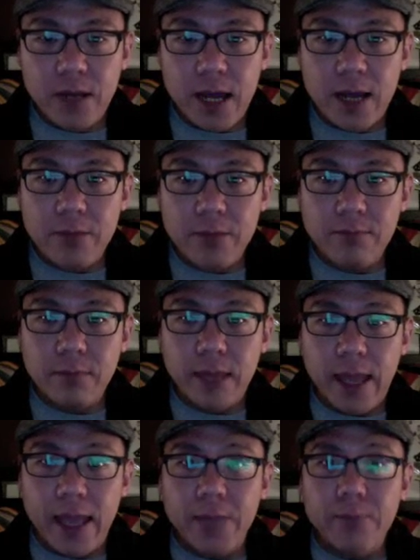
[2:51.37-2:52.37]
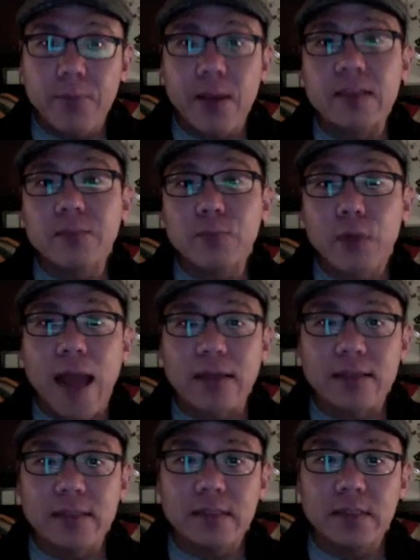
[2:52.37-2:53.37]
a best
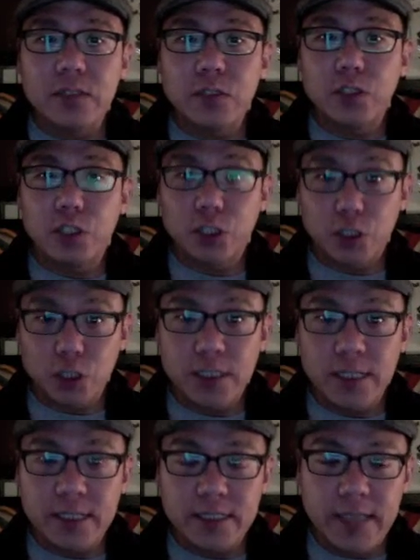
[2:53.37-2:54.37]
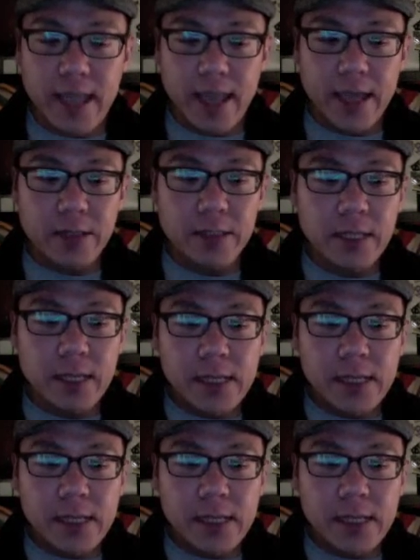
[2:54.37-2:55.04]
practice should entail.